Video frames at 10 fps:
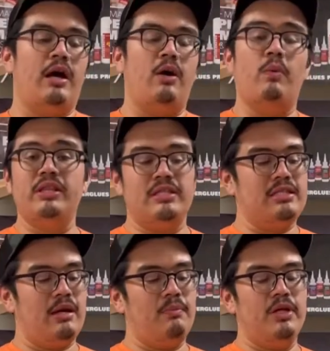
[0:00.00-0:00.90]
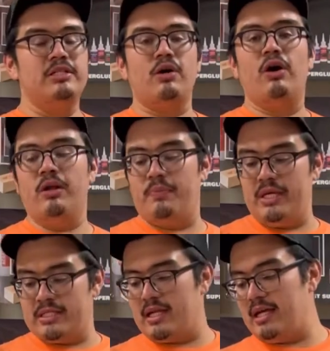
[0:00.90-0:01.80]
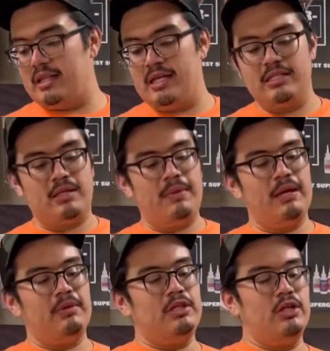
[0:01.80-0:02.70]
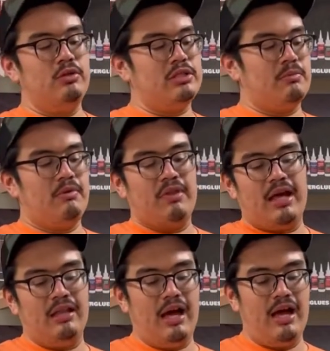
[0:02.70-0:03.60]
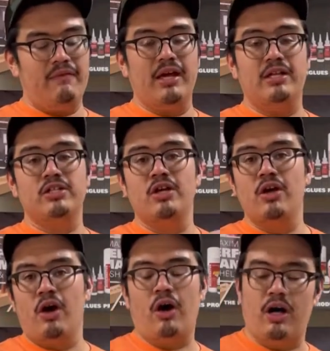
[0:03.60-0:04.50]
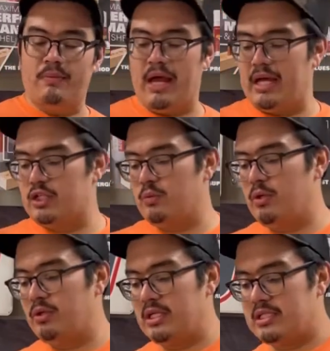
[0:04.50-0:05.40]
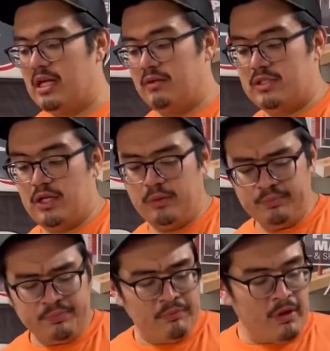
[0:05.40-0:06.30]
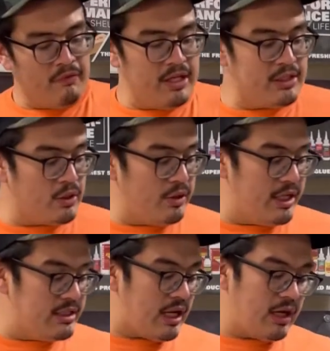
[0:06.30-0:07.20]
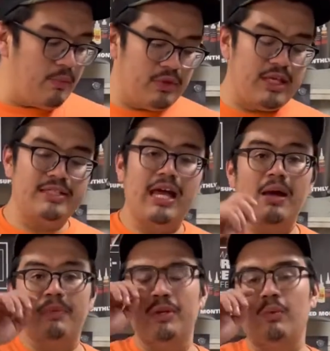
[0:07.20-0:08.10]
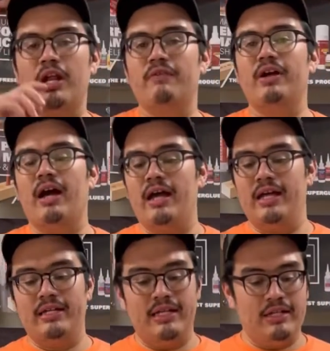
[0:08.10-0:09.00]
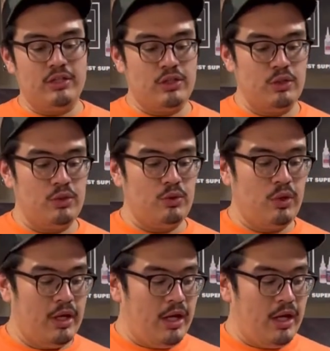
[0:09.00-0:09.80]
with these templates on a piece like this to be able to use some of that live edge on my actual mold itself. So funny story is a couple things happened whenever I needed to